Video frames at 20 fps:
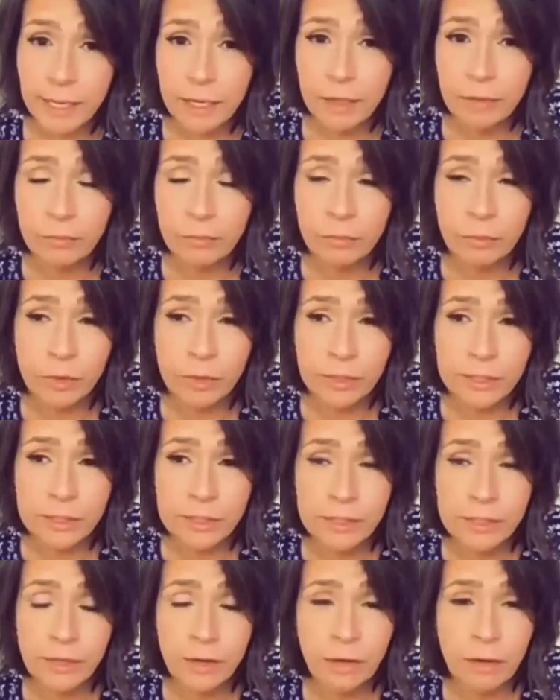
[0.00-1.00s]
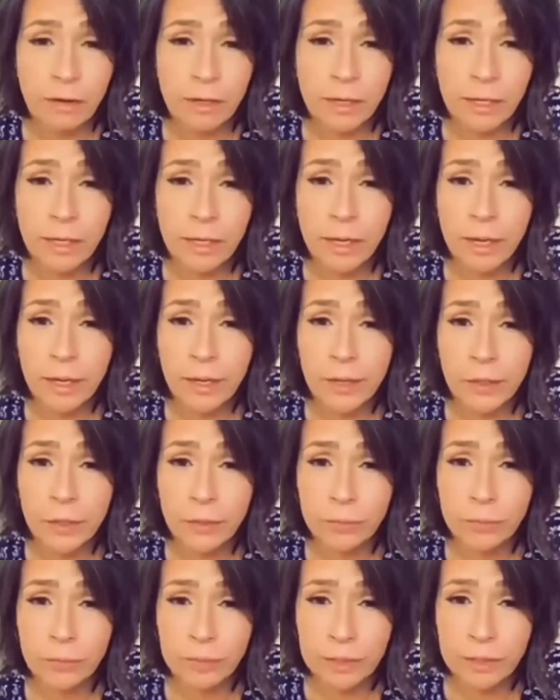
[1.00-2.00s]
I'm really sorry, I hope
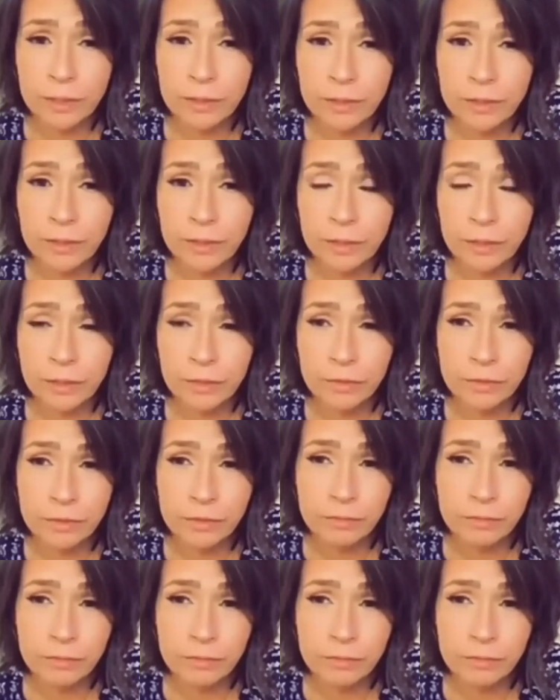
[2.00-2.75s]
we can, you know,